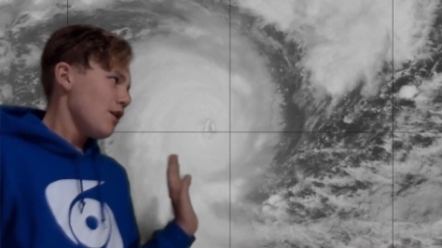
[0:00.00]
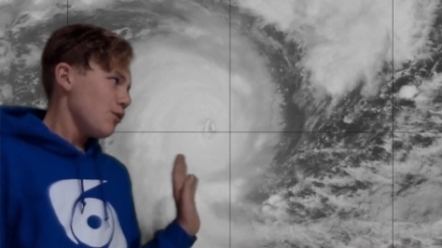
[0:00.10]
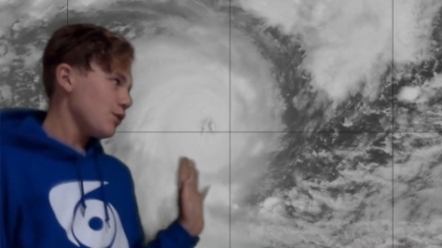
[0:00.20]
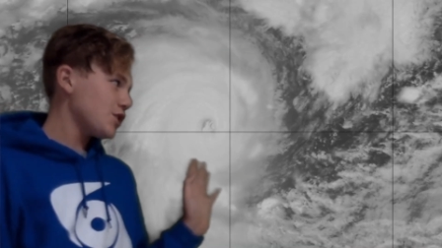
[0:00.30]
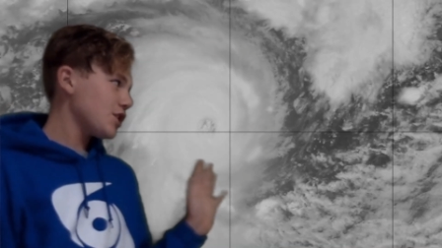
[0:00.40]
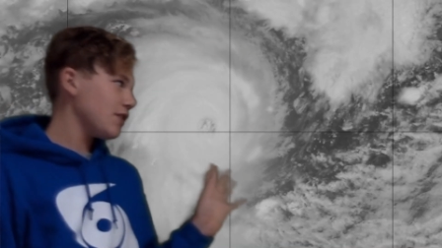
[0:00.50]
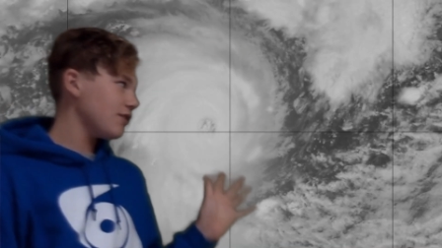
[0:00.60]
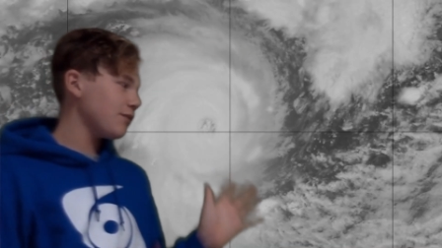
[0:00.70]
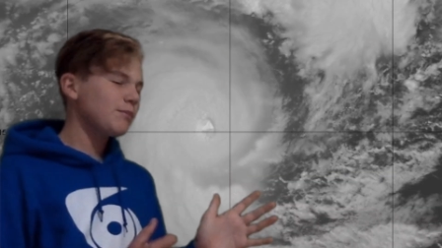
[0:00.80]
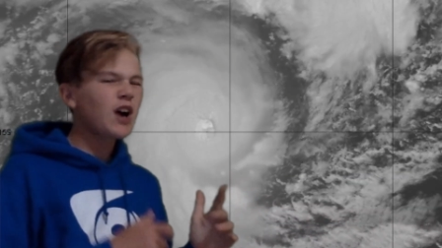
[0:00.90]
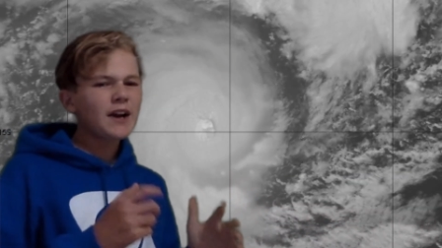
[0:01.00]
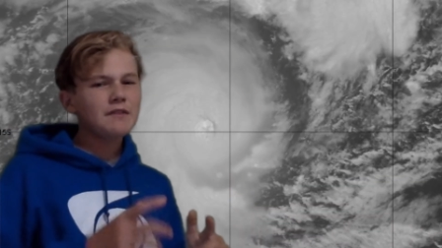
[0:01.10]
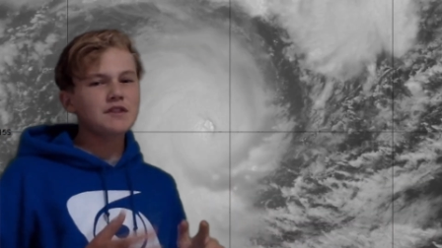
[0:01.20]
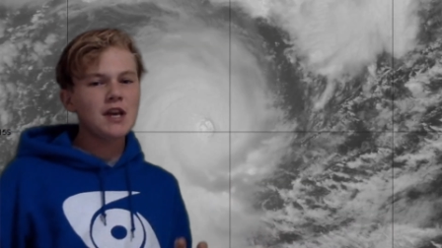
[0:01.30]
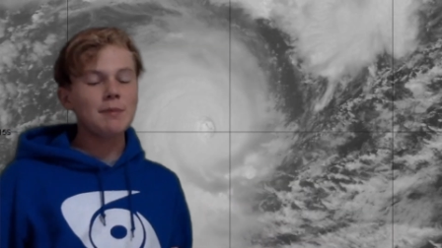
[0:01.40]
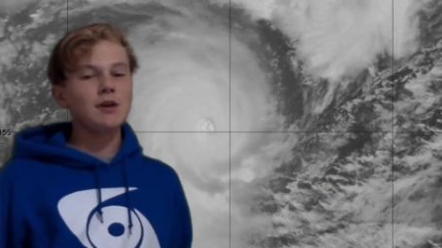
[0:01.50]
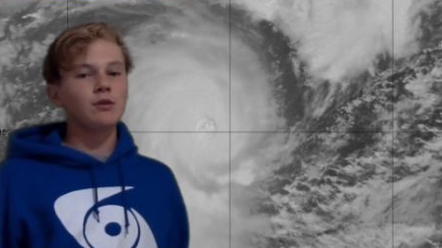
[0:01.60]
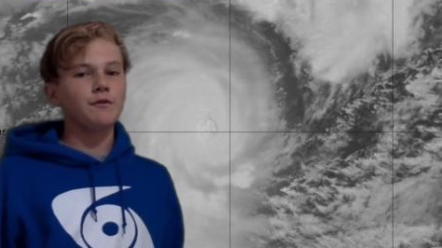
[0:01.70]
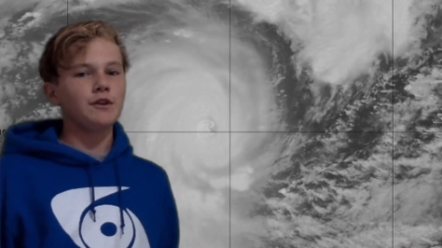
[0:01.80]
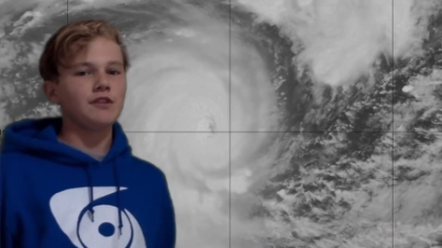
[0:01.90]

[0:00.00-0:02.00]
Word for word: which is kind of typical for